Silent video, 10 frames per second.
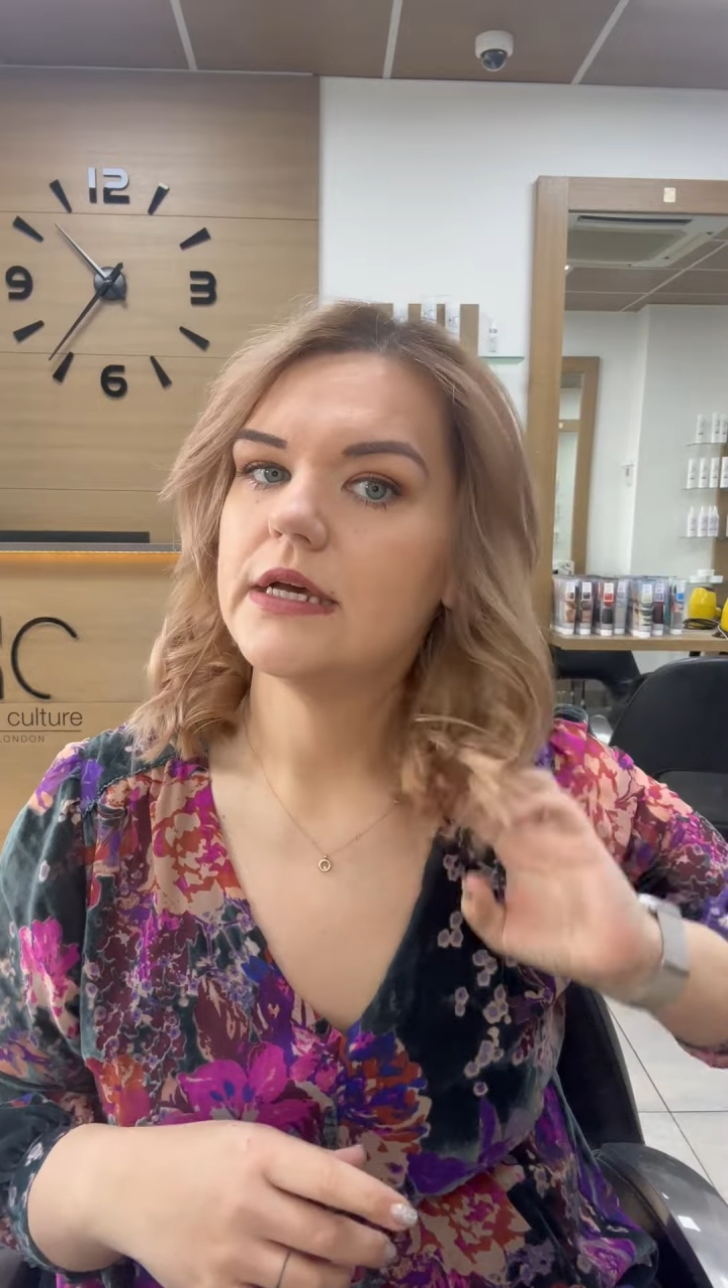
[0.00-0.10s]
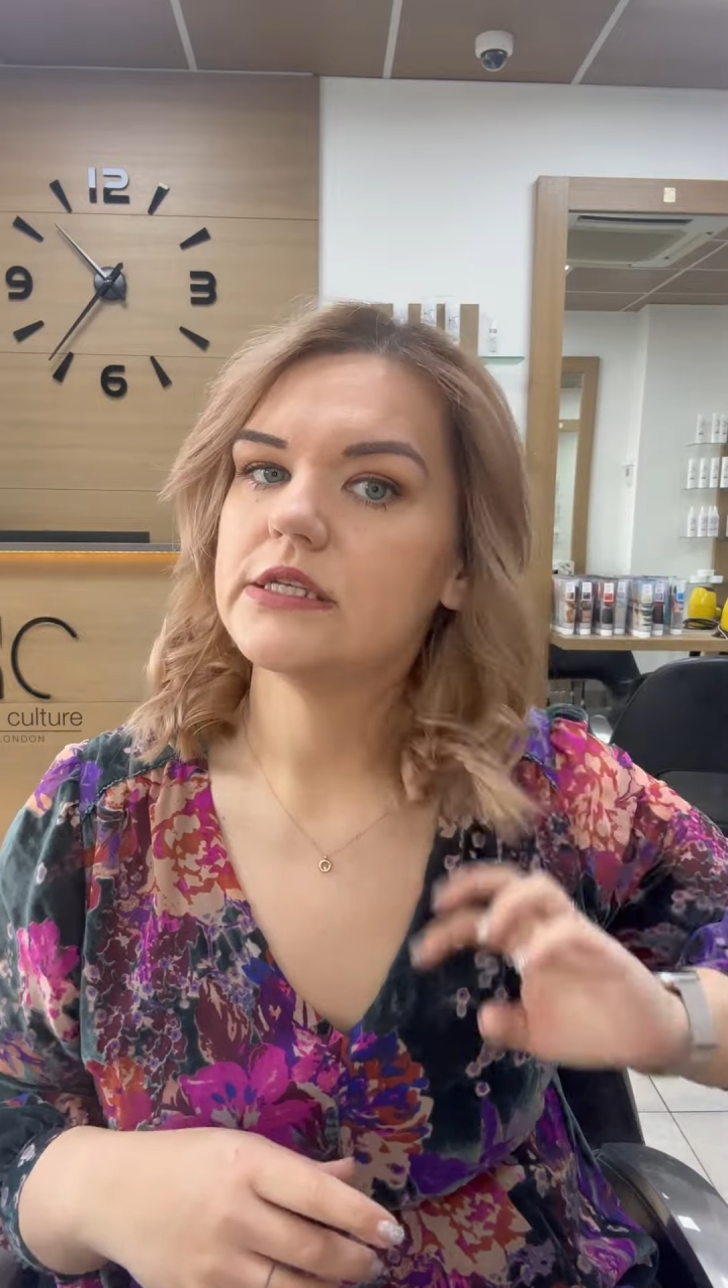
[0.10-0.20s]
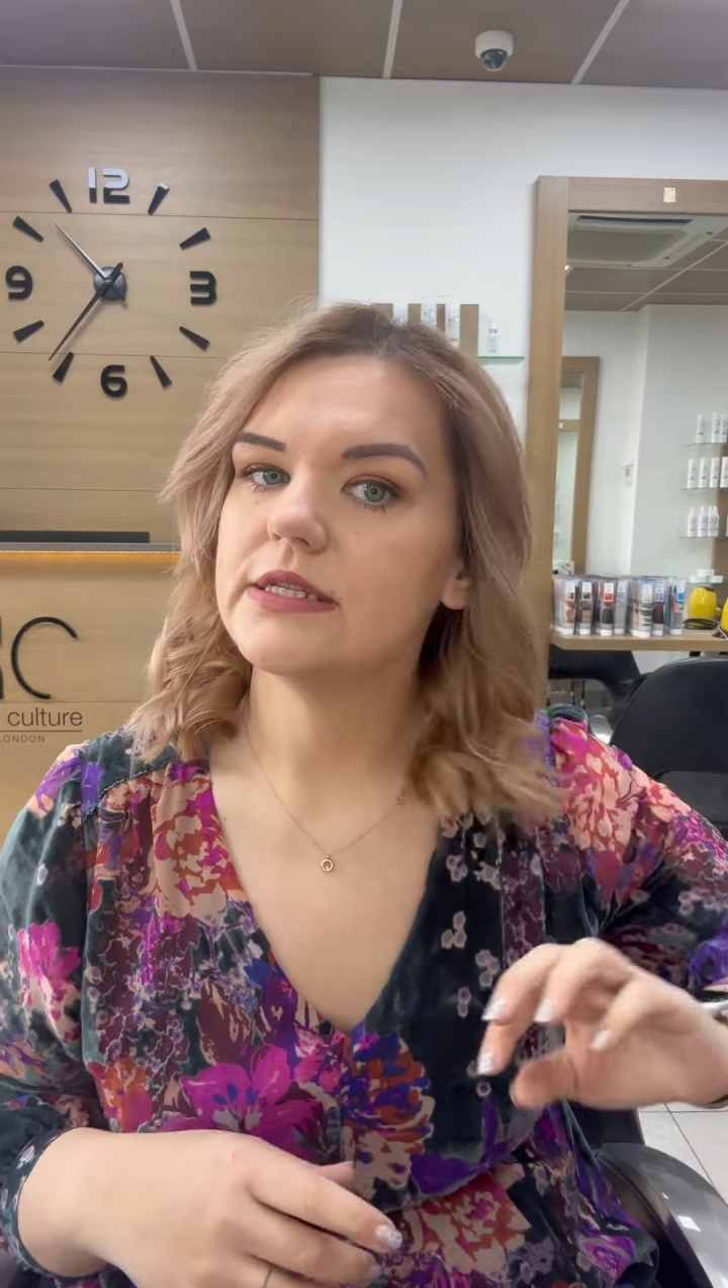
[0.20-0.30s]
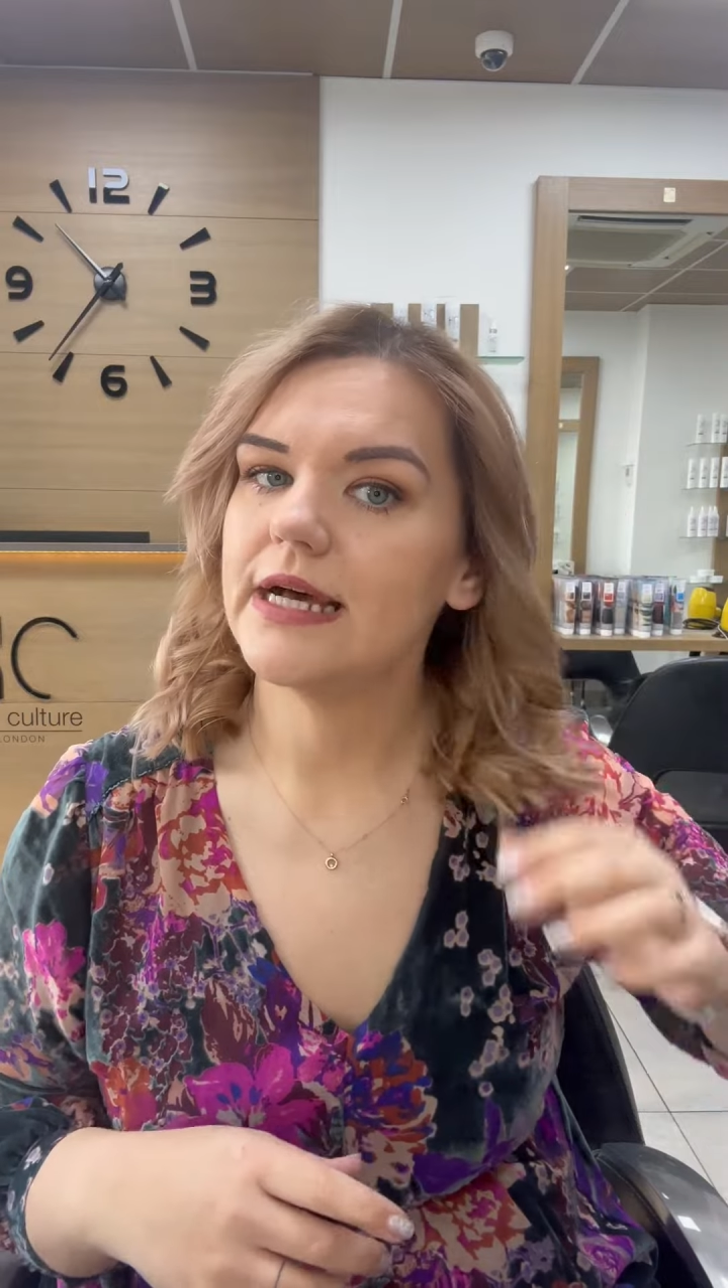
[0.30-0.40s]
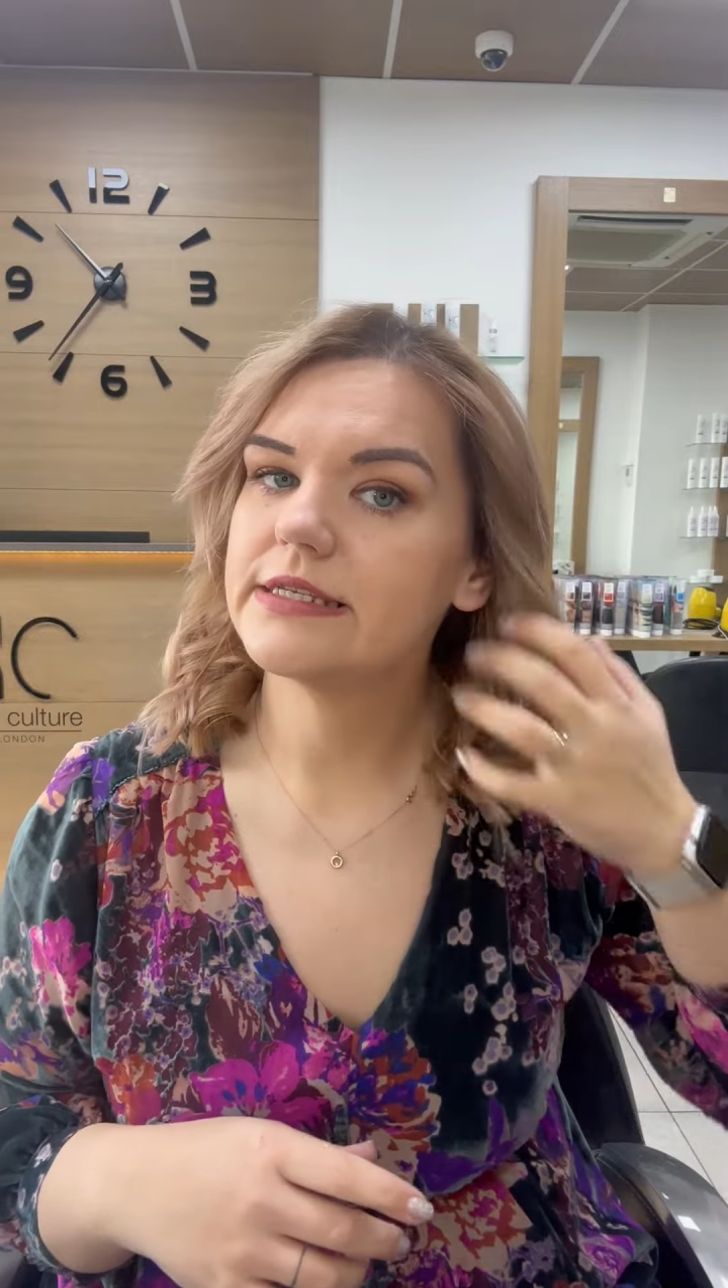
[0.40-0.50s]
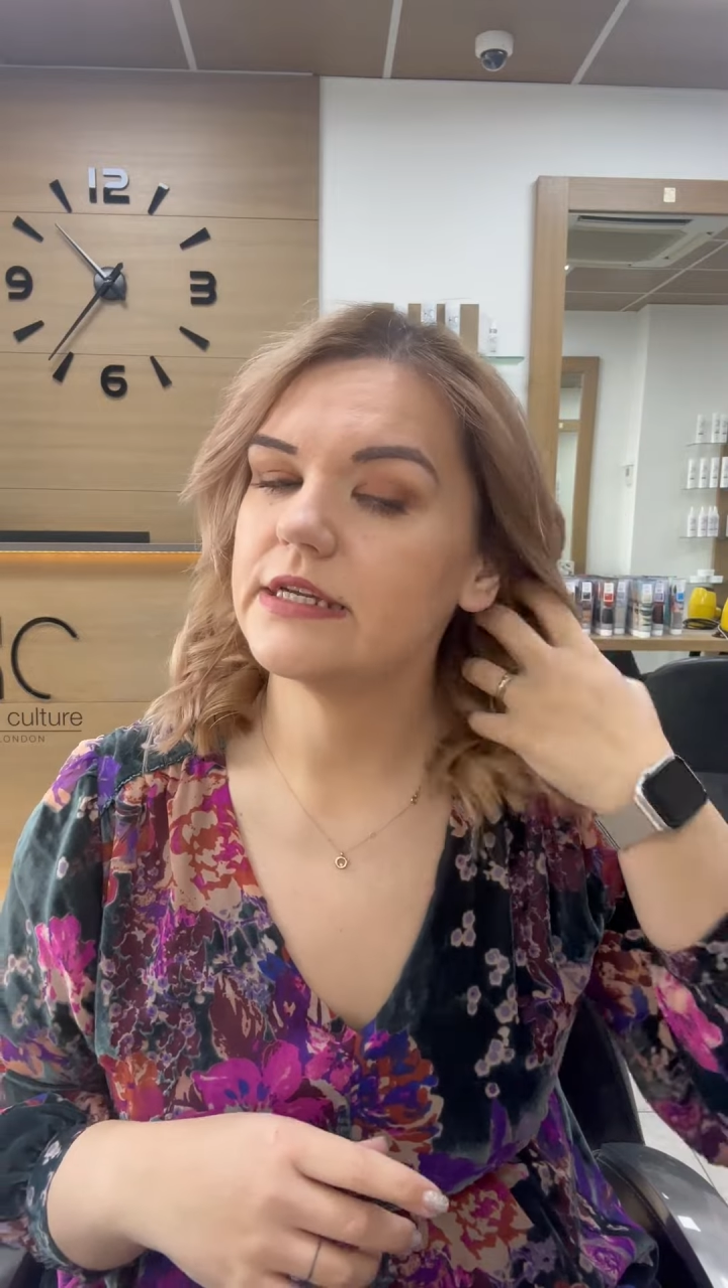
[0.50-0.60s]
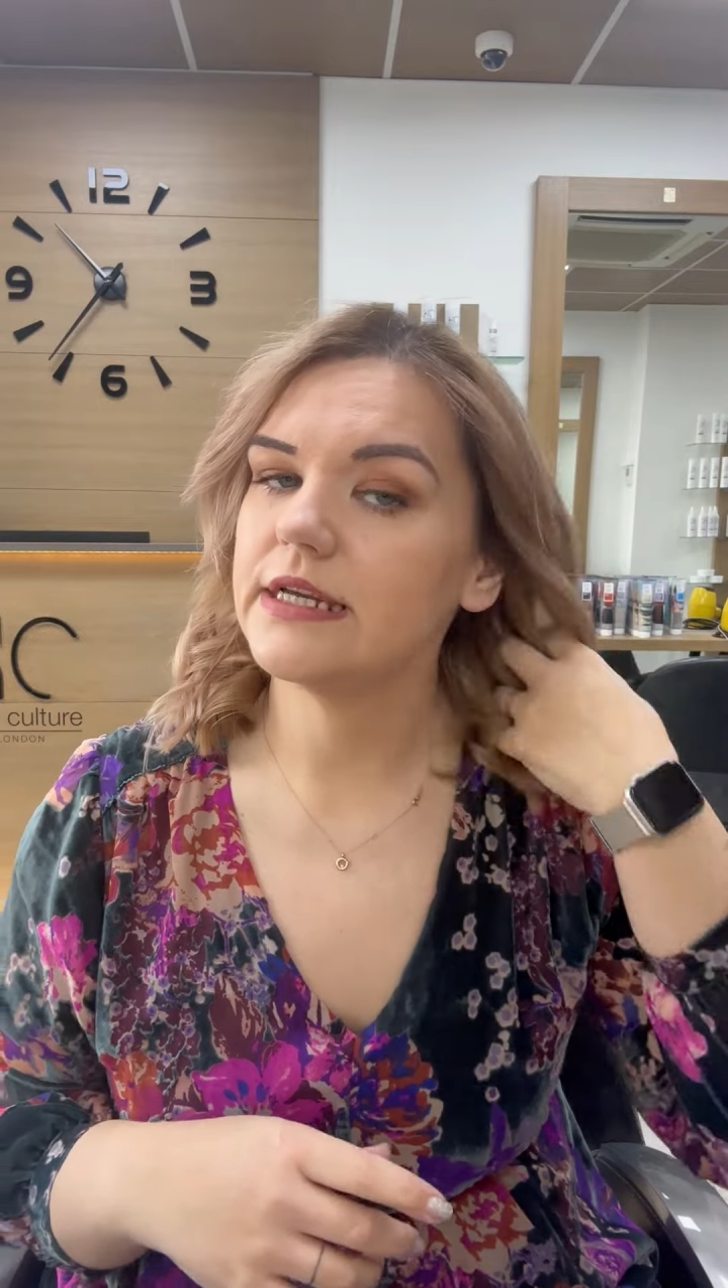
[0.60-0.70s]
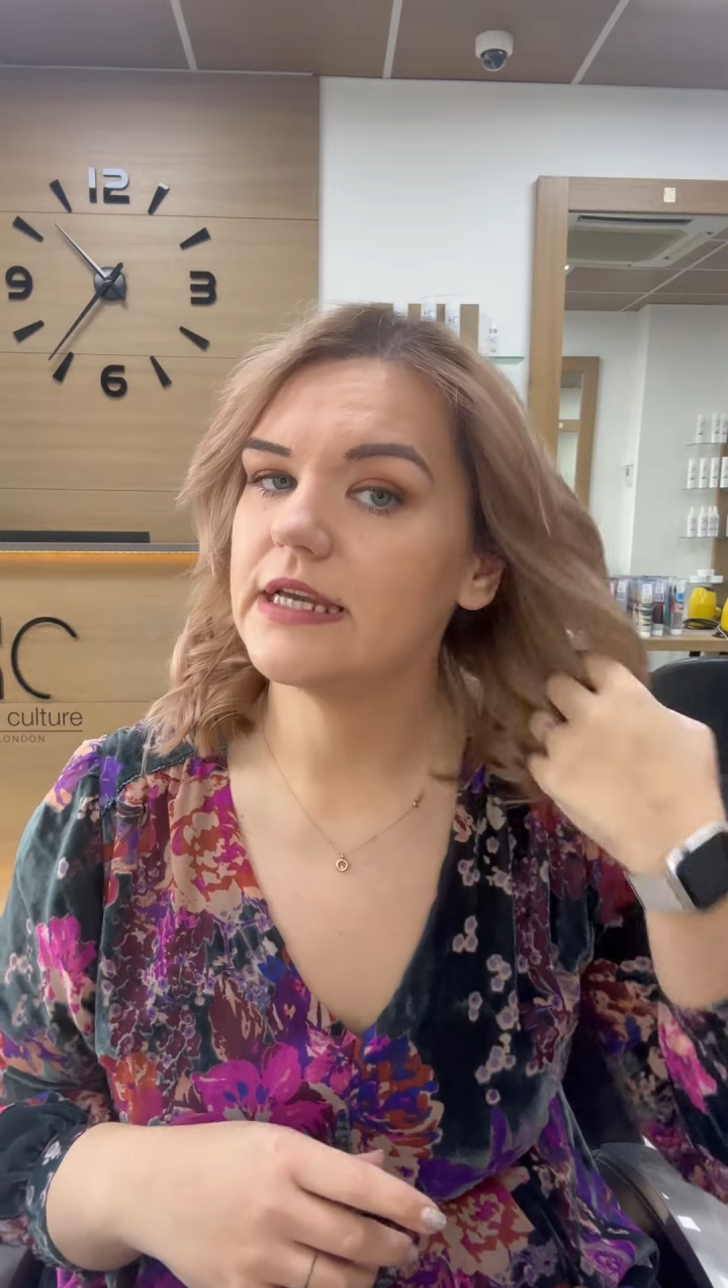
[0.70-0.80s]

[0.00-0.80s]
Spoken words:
So that's gonna